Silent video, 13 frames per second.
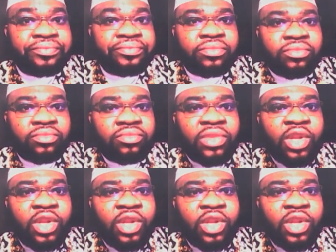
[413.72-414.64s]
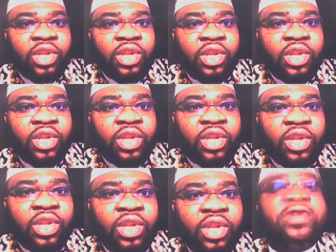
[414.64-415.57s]
who is traveling with
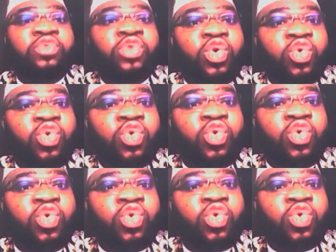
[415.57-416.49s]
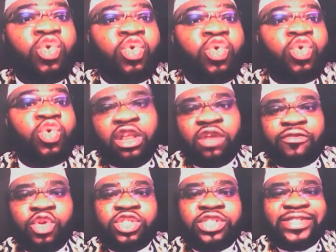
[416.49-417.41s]
who. I think we leave a lot of those
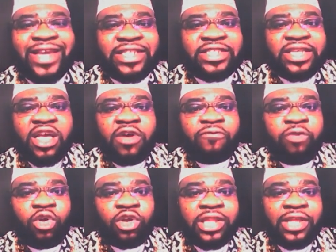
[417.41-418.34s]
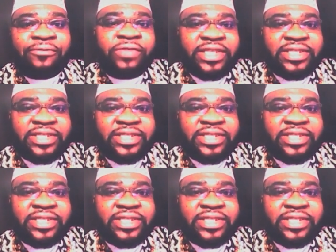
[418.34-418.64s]
checks for the visa,